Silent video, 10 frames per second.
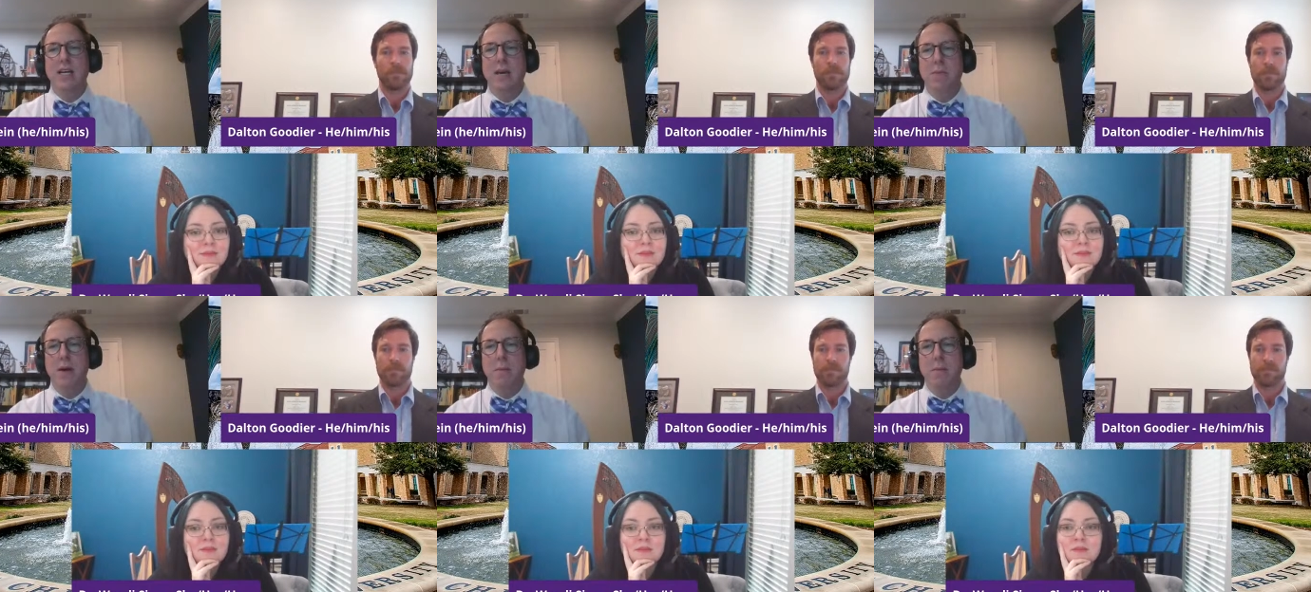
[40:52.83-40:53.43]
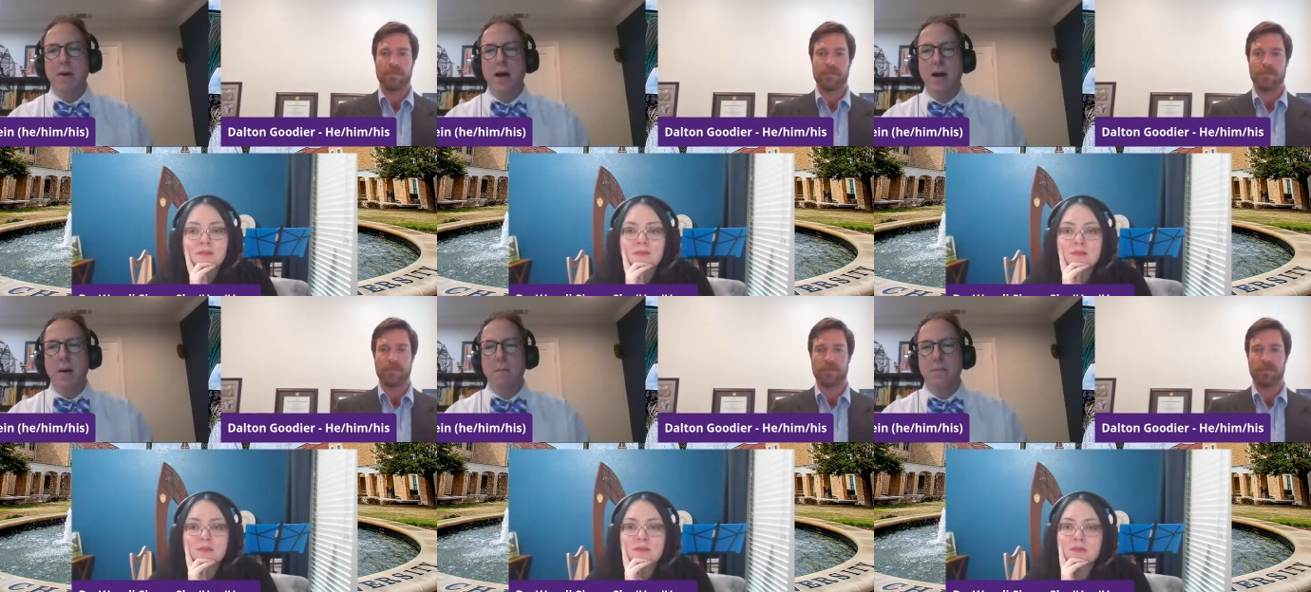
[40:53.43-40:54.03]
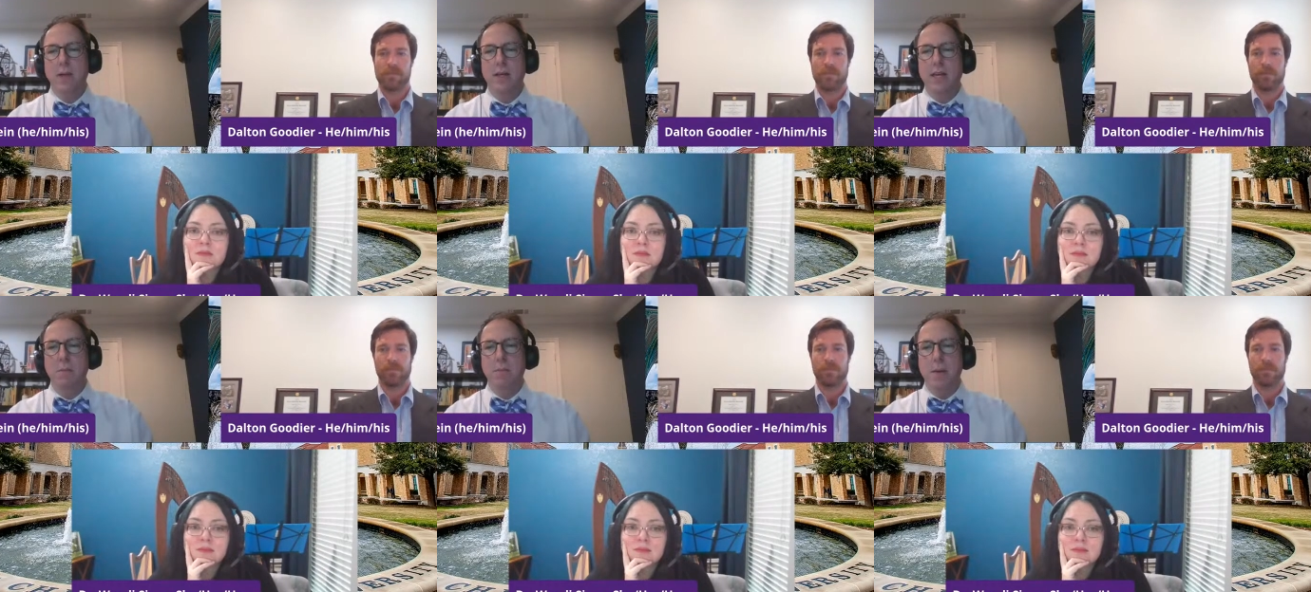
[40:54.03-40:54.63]
Speaker 1: keep them um,
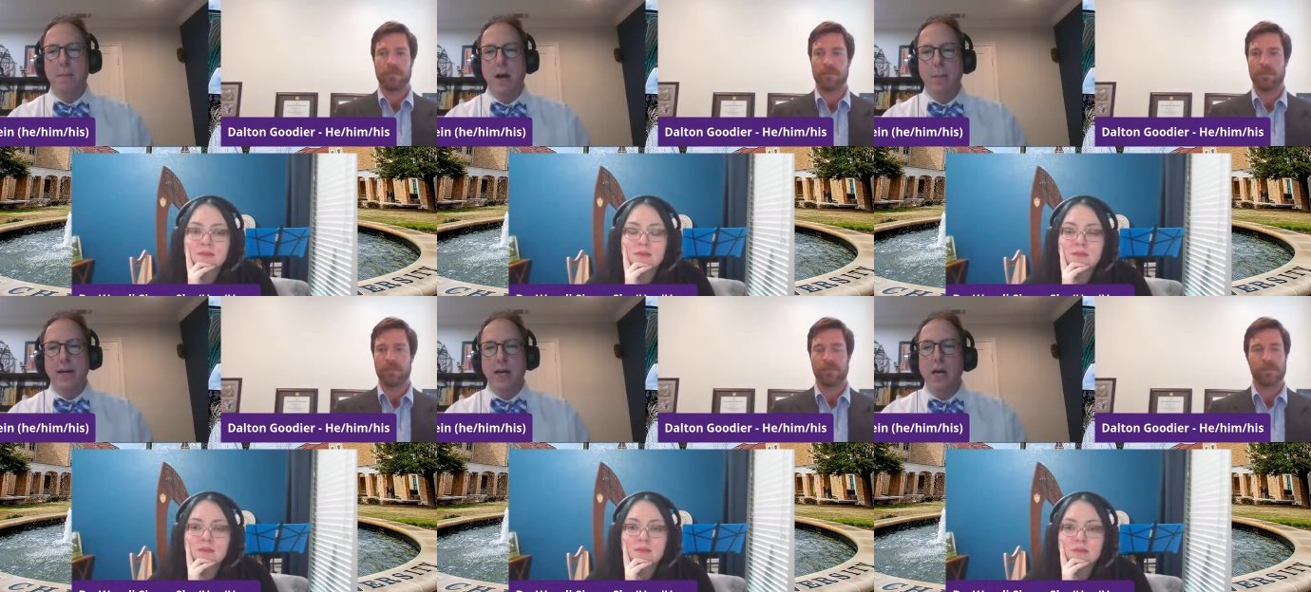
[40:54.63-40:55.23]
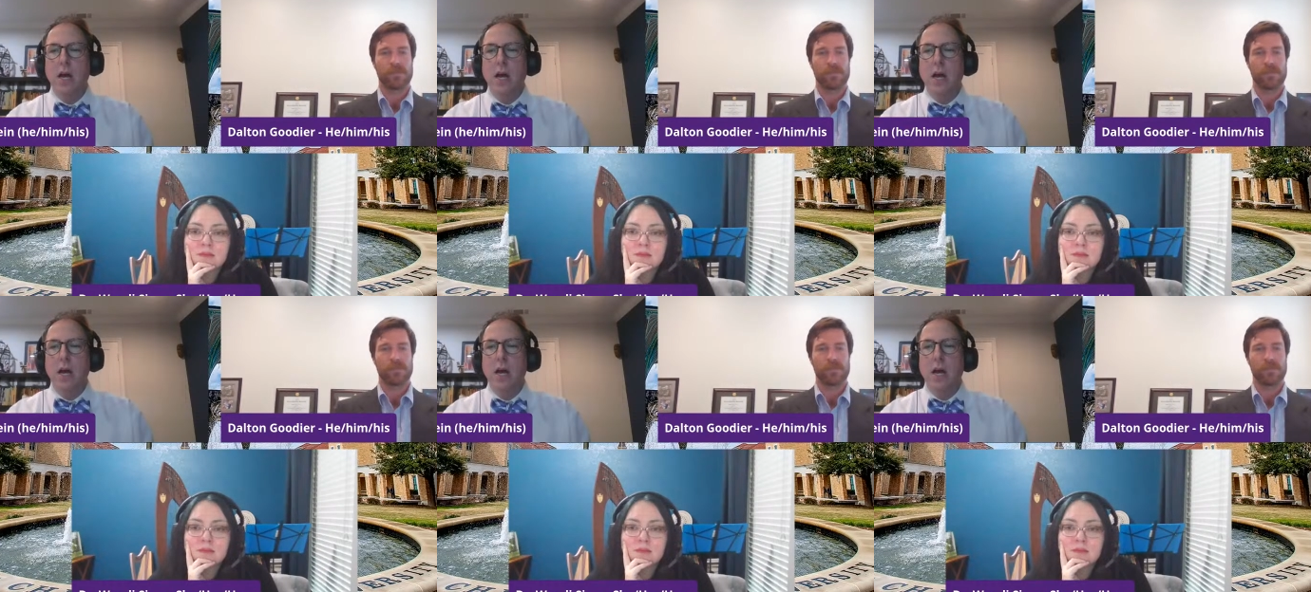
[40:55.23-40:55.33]
keep them coming.